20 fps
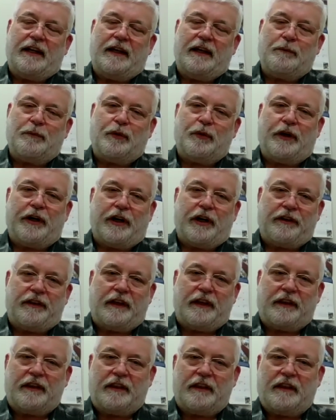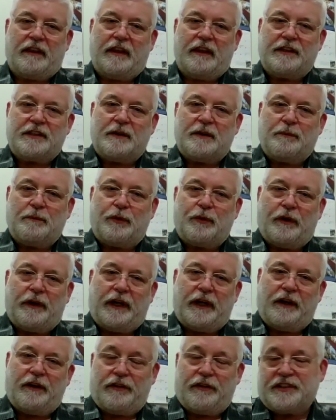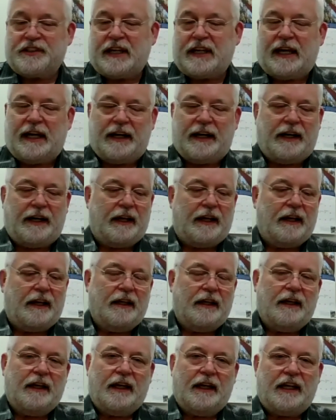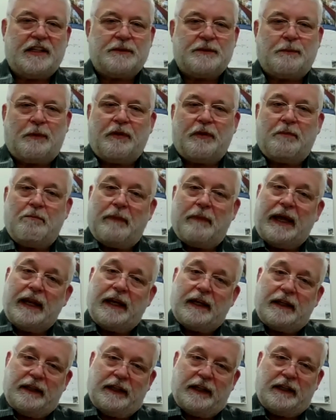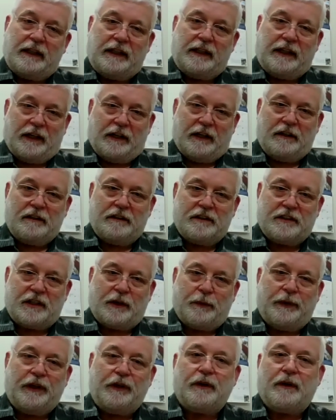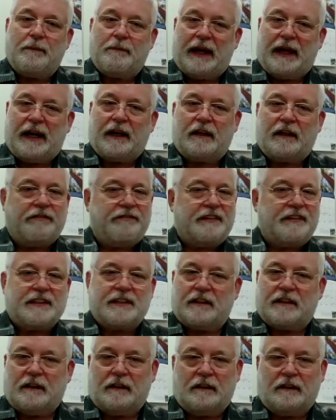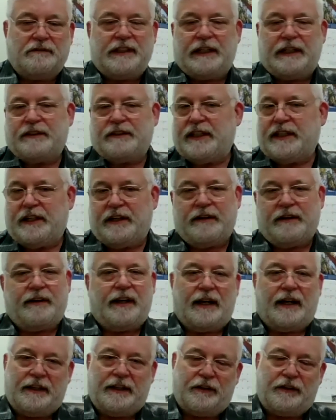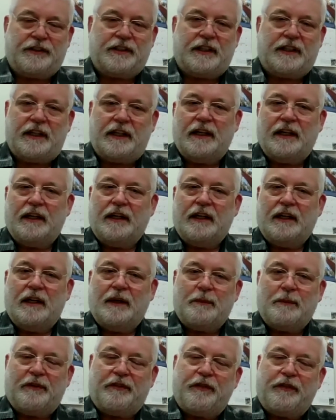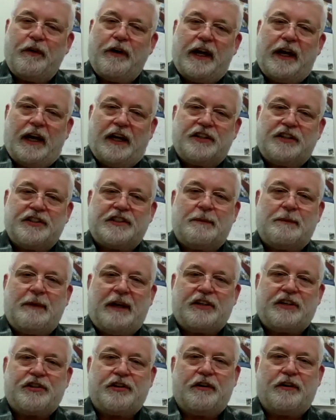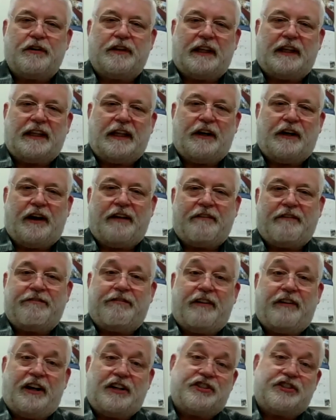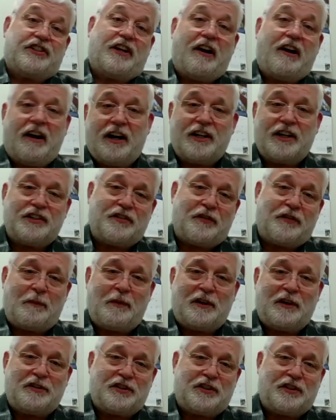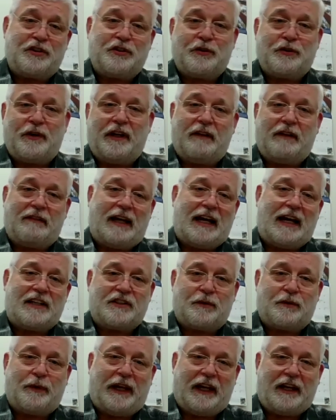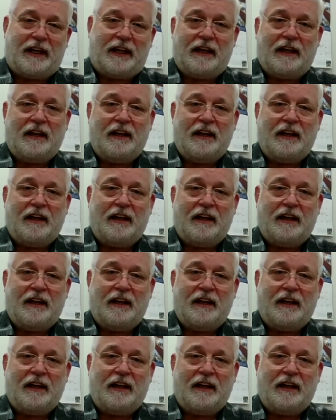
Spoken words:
employer that this employee or this candidate is both medically cleared. So we do a medical physical, DOT or non-DOT, beforehand, just to make sure that they don't have fresh scars from their surgery last week,